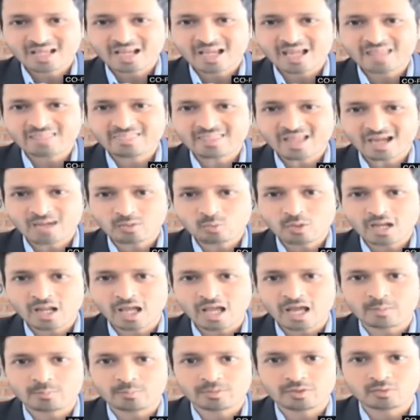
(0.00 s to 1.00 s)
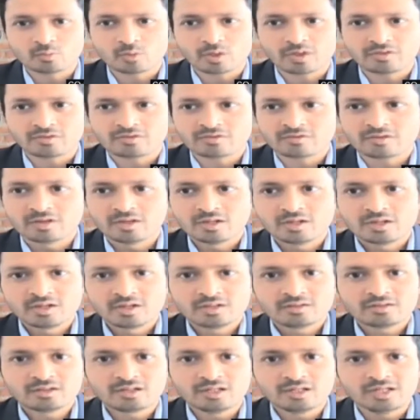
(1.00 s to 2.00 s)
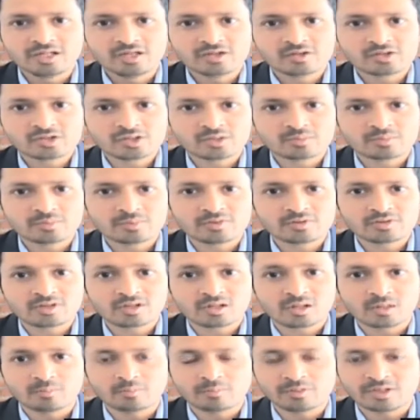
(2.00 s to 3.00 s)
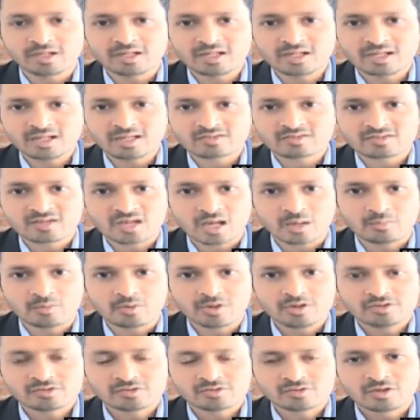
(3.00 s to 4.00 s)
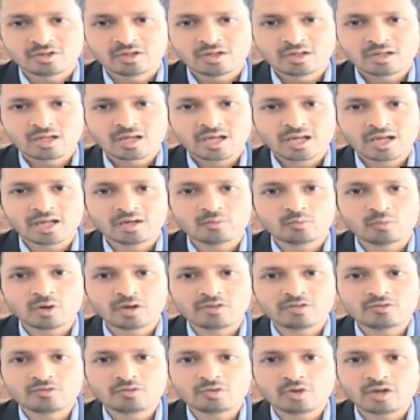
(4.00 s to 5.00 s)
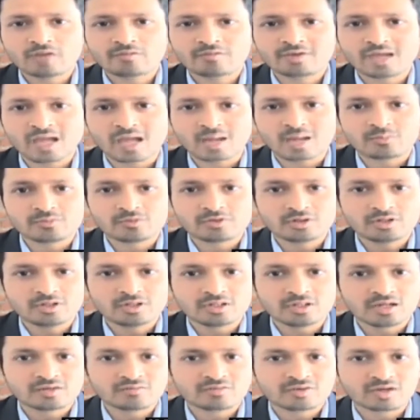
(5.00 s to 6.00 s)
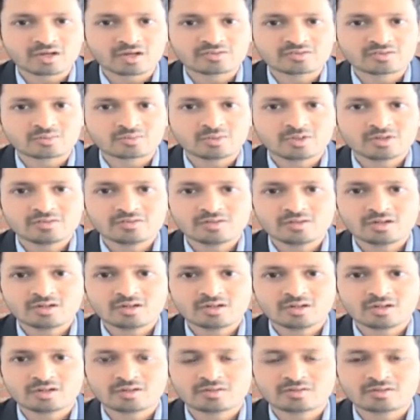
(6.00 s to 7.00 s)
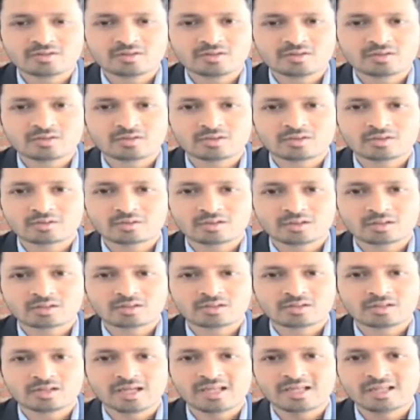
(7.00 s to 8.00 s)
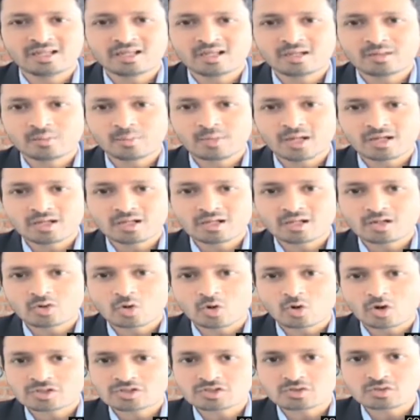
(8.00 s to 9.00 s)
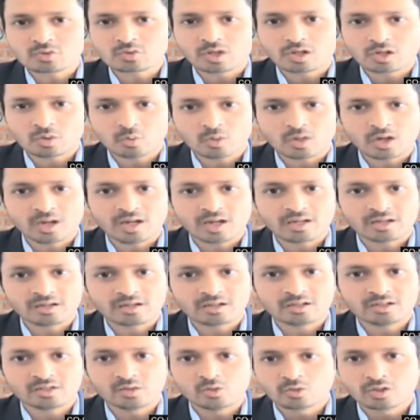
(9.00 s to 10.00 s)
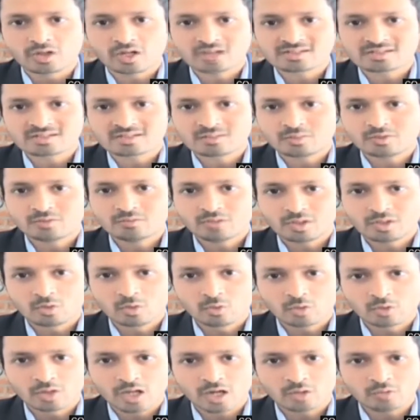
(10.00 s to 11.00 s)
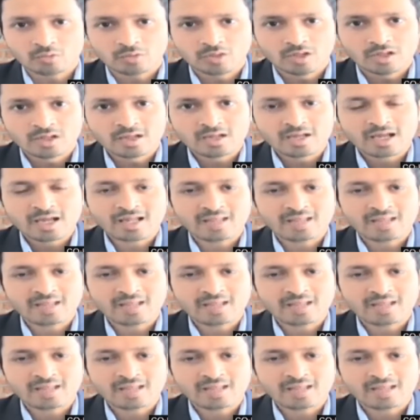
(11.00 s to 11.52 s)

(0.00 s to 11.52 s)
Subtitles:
And that will happen once the leadership is completely established, and once you have captured enough customers, the incremental cost to acquire a new customer will go down.